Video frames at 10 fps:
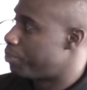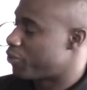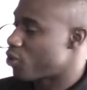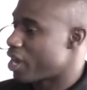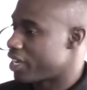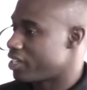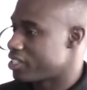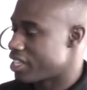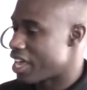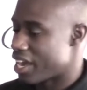before I get
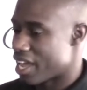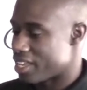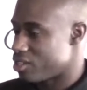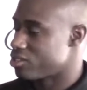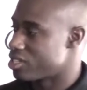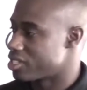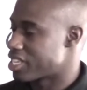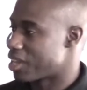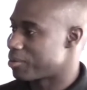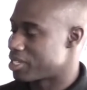into that, I, I use this
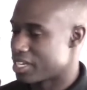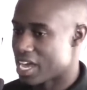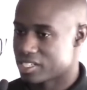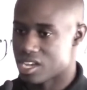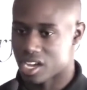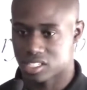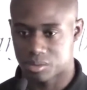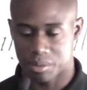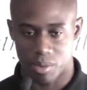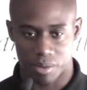segment to kind of talk a
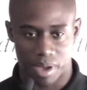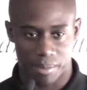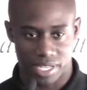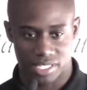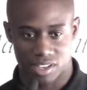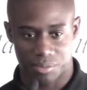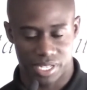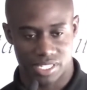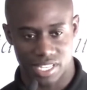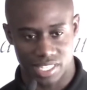little bit more about myself
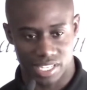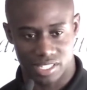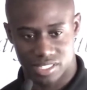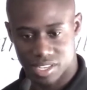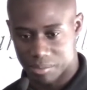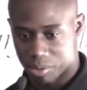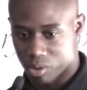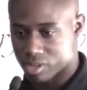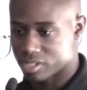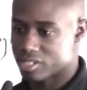because I think it's
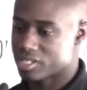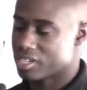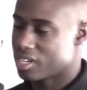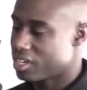important